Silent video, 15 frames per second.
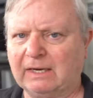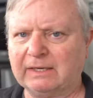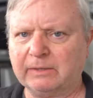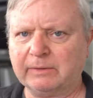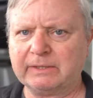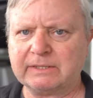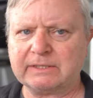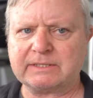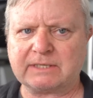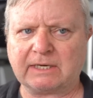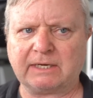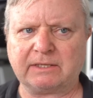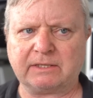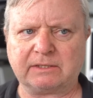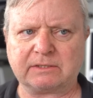I know I did
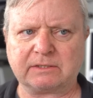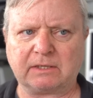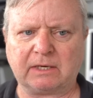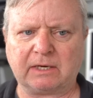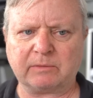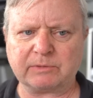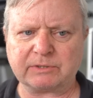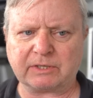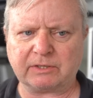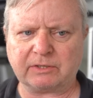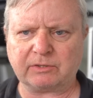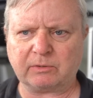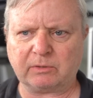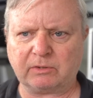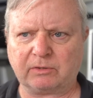say that I was going to
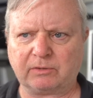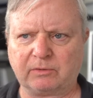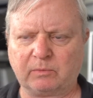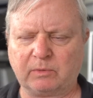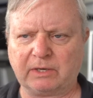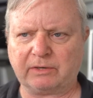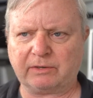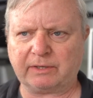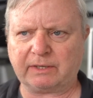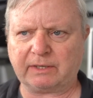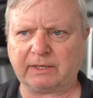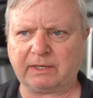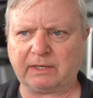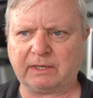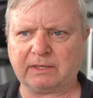do a lot of the wiring
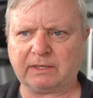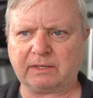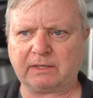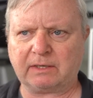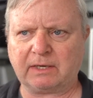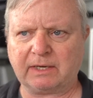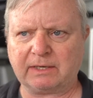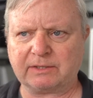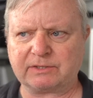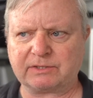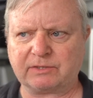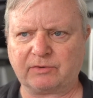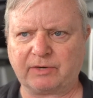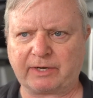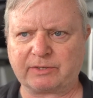under Heiner's
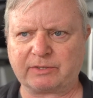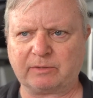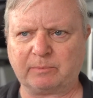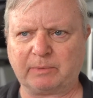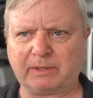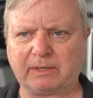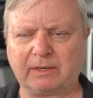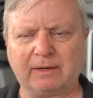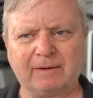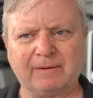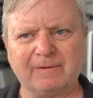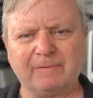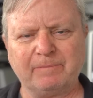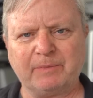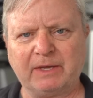direction, but
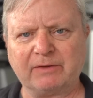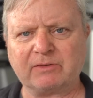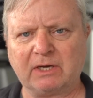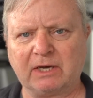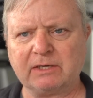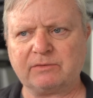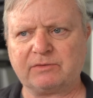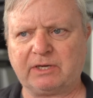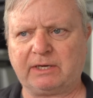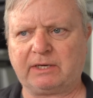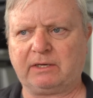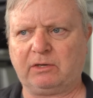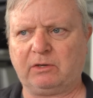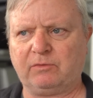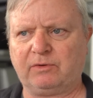they've kind of
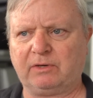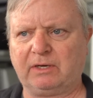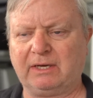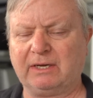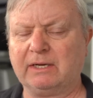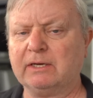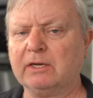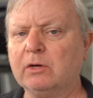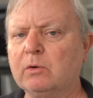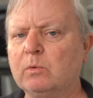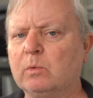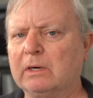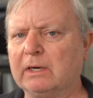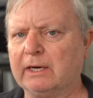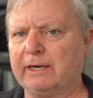taken over, and I know
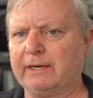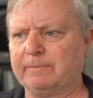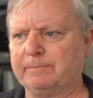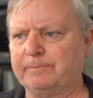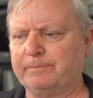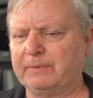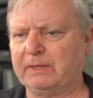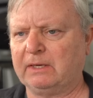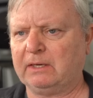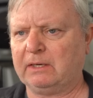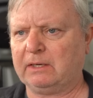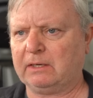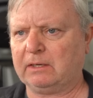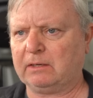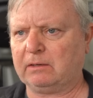why.
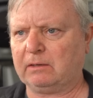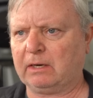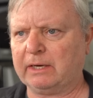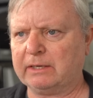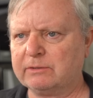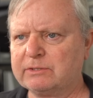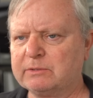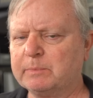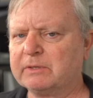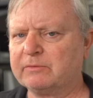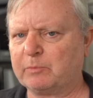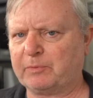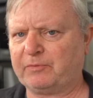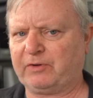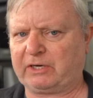Heiner is a bit of
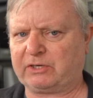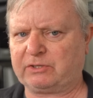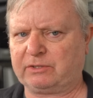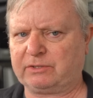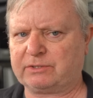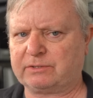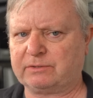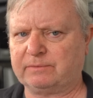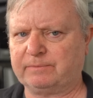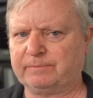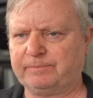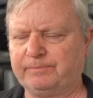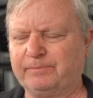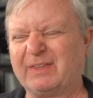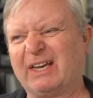a perfectionist.
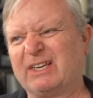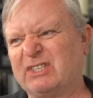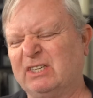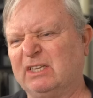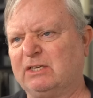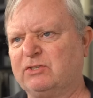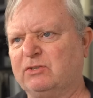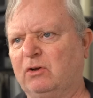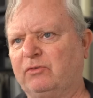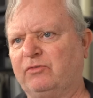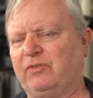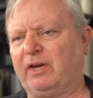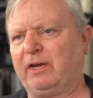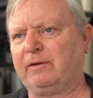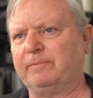Actually, that's not
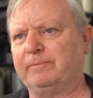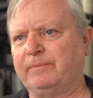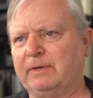fair.